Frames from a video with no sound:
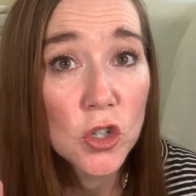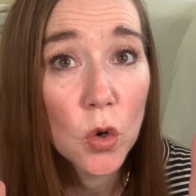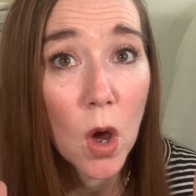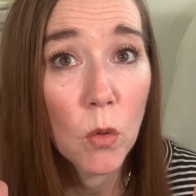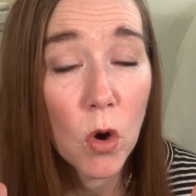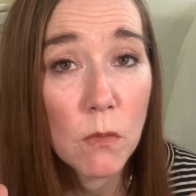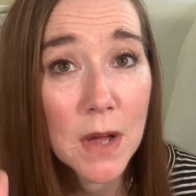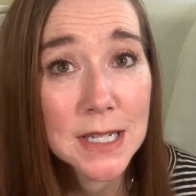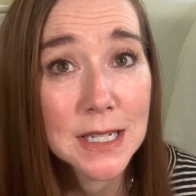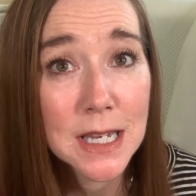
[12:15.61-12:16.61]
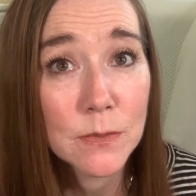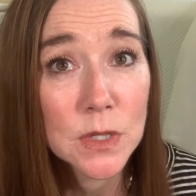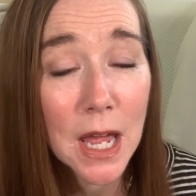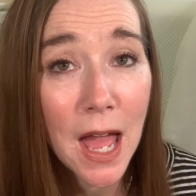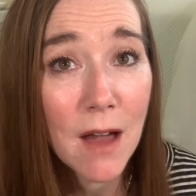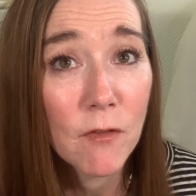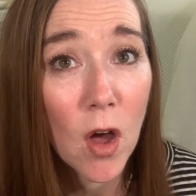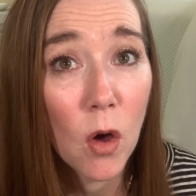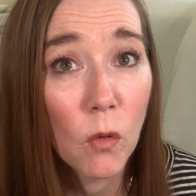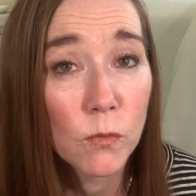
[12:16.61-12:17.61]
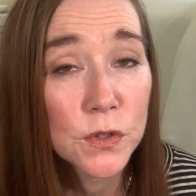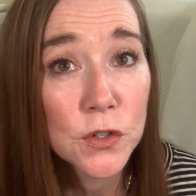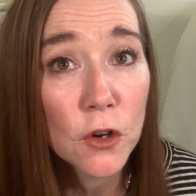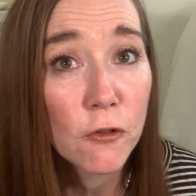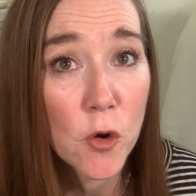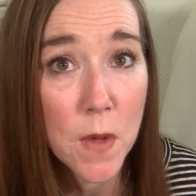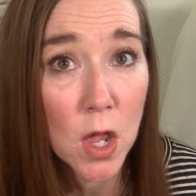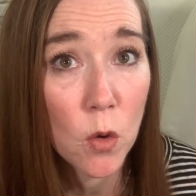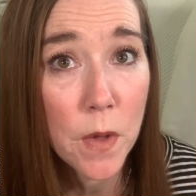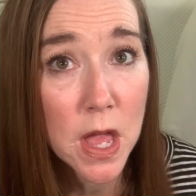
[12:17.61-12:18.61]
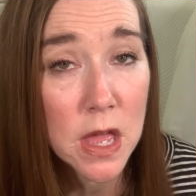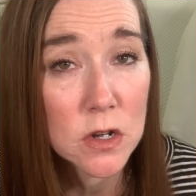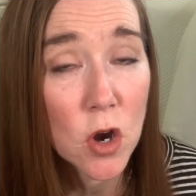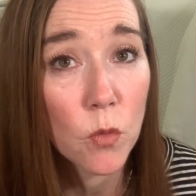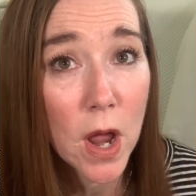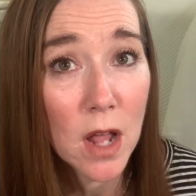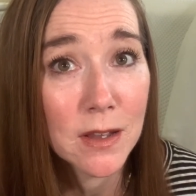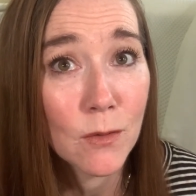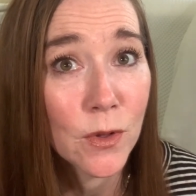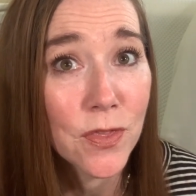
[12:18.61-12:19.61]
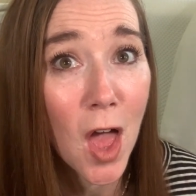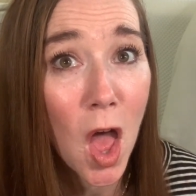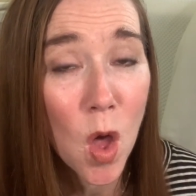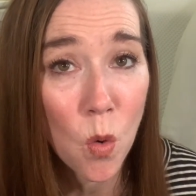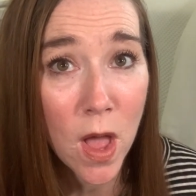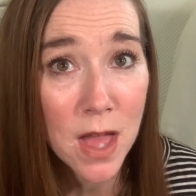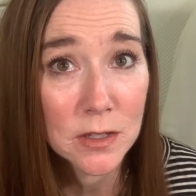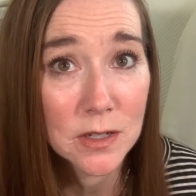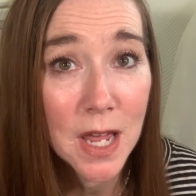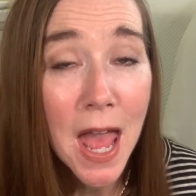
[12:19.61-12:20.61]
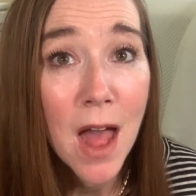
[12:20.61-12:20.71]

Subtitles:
Do I want my Ziip to have a silver metal band around it with the OX?